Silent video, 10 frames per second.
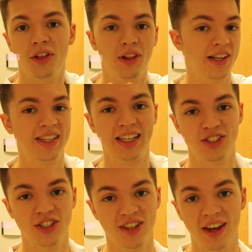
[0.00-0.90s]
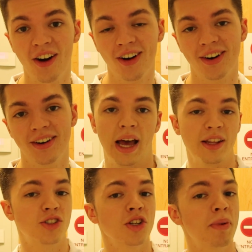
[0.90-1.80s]
the less anxious they are.
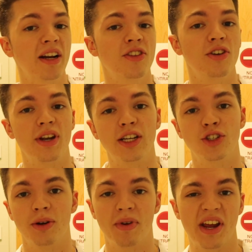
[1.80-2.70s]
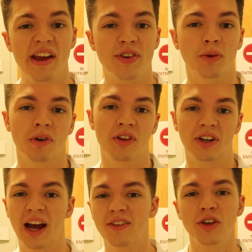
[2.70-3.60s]
And this goes back to their nature and behavior, where
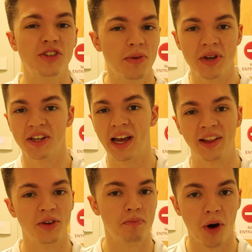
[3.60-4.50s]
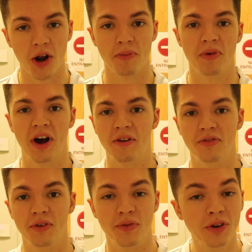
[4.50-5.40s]
they're kind of used to being at the bottom
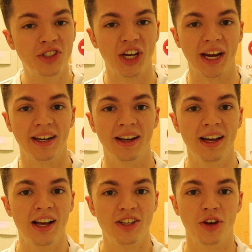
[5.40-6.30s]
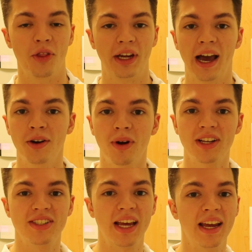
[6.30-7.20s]
of the food chain. So they kind of
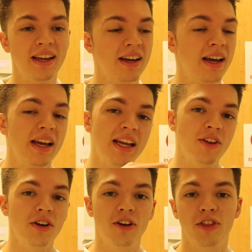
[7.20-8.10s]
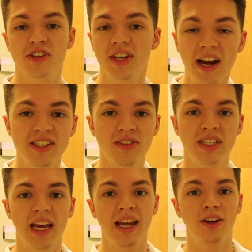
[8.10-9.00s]
want to stay either near the sides of
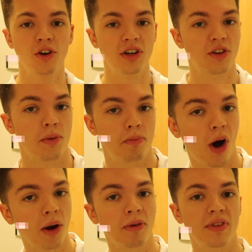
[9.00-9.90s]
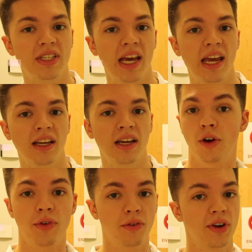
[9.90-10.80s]
the tank or near the bottom of the tank.
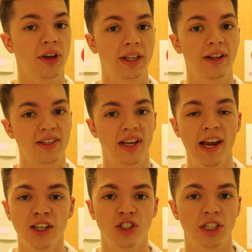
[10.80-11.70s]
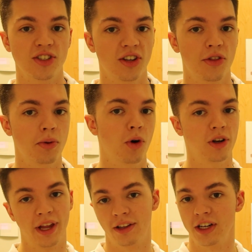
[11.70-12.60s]
So if they're feeling less anxious, they're
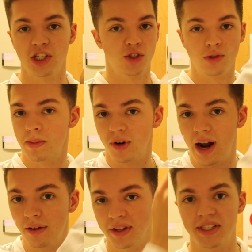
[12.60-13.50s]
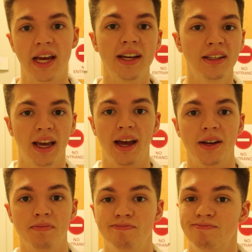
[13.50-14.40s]
more likely to swim around the tank,
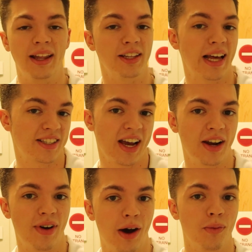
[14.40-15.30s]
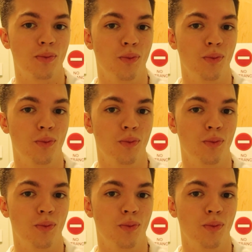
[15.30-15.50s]
and then that's kind of how